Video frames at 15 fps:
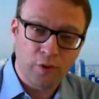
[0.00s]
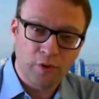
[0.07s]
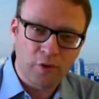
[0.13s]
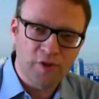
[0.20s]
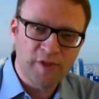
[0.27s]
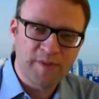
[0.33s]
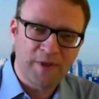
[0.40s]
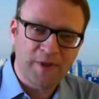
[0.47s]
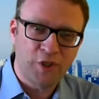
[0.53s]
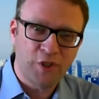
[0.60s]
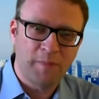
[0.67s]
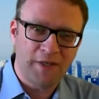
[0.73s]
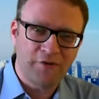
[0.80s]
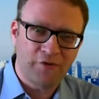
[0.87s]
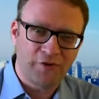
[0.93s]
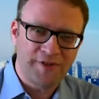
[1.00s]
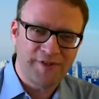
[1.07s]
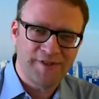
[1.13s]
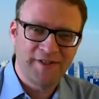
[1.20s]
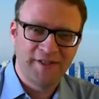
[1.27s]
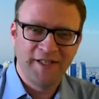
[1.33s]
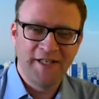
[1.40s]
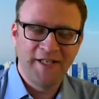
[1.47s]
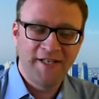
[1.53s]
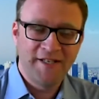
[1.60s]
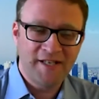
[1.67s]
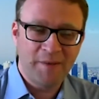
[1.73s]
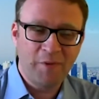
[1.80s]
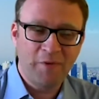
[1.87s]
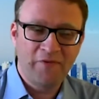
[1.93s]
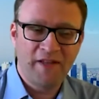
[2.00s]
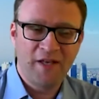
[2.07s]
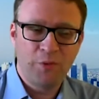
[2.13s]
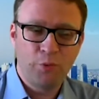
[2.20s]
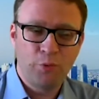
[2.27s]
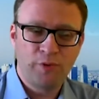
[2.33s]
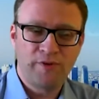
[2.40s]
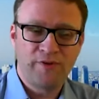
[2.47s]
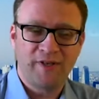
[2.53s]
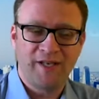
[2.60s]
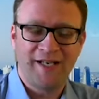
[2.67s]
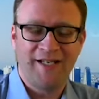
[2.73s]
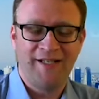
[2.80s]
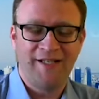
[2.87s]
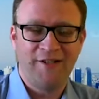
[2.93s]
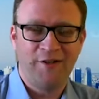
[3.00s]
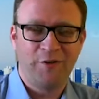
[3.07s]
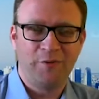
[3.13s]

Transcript: those special batteries, some of them would say,